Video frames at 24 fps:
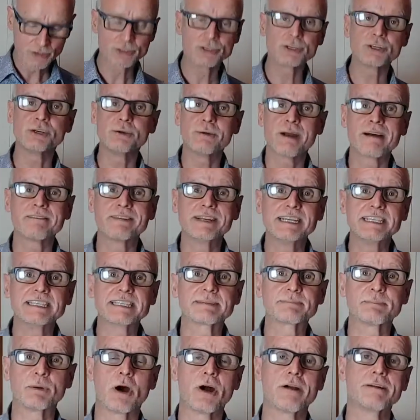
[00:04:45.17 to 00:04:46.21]
Do you have an
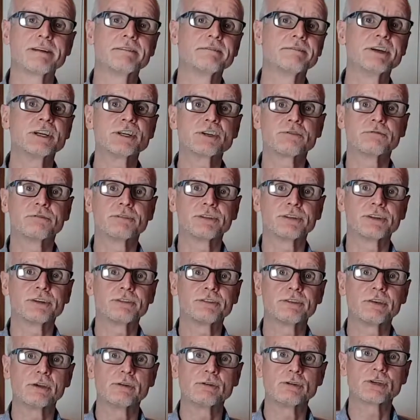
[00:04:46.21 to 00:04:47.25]
inspiring vision for the
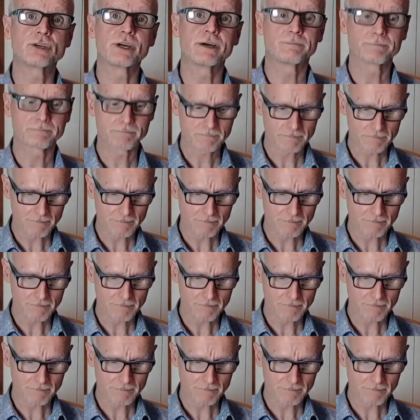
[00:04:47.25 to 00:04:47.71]
future?